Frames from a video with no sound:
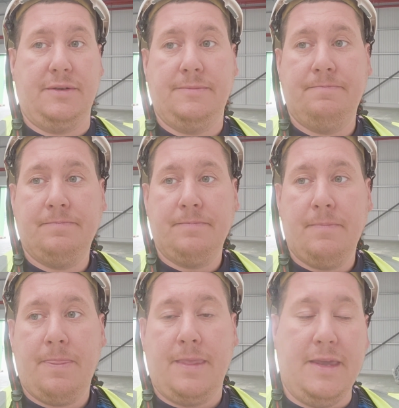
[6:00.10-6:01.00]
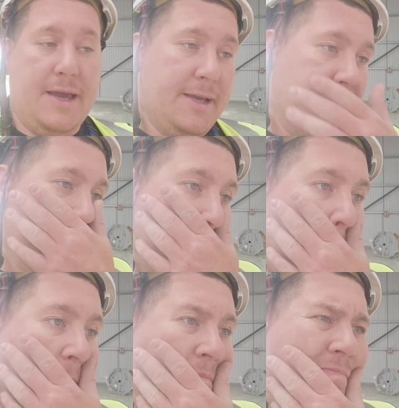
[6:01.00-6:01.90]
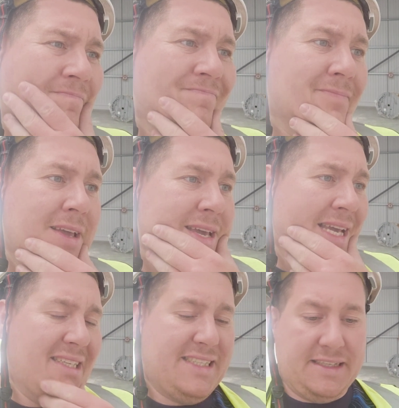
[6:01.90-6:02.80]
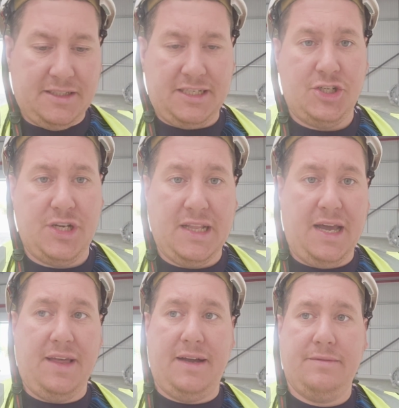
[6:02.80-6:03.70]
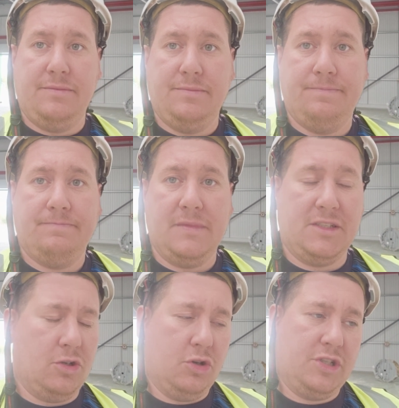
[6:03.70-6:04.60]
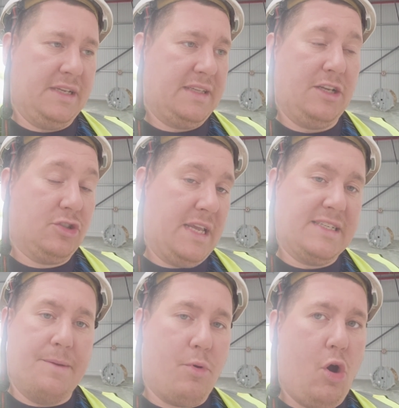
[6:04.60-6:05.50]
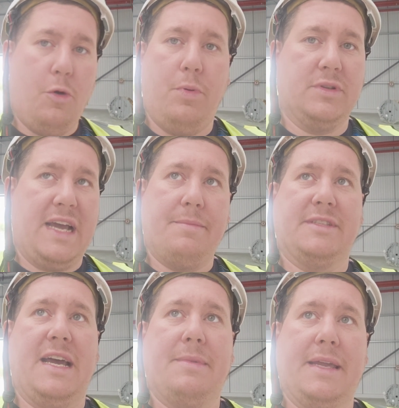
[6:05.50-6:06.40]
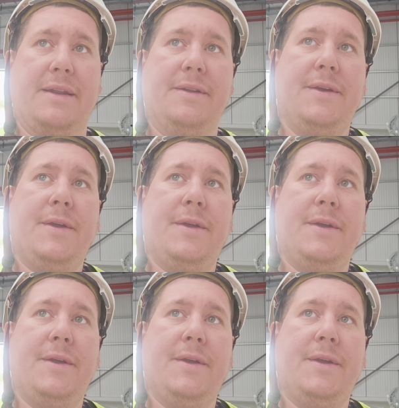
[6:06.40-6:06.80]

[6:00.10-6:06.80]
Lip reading: And yeah, it's sad to see shit like that. It's so sad that it just keeps getting brought up time and time again.